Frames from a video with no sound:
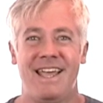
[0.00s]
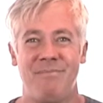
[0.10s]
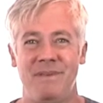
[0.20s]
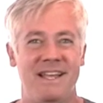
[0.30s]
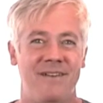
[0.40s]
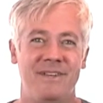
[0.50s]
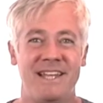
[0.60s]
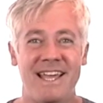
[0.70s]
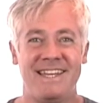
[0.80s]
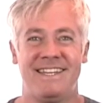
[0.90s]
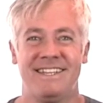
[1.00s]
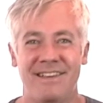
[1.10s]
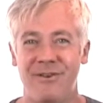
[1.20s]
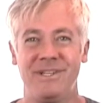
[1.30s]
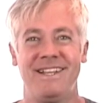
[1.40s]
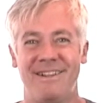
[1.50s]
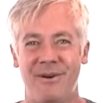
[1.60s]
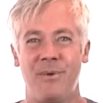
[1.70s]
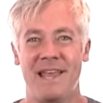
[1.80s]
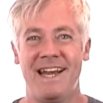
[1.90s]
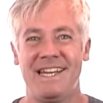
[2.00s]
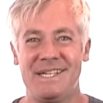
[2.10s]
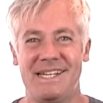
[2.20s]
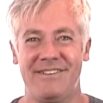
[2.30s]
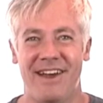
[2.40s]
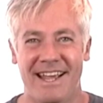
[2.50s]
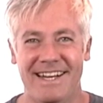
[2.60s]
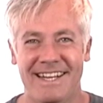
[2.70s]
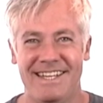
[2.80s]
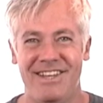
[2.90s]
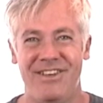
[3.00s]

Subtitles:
and become enlightened. If only it were that easy, right?